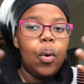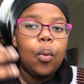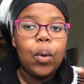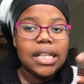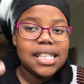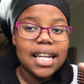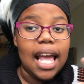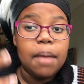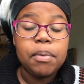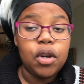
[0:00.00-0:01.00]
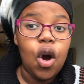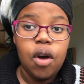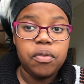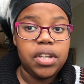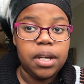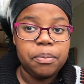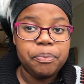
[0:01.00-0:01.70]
what's gonna happen after.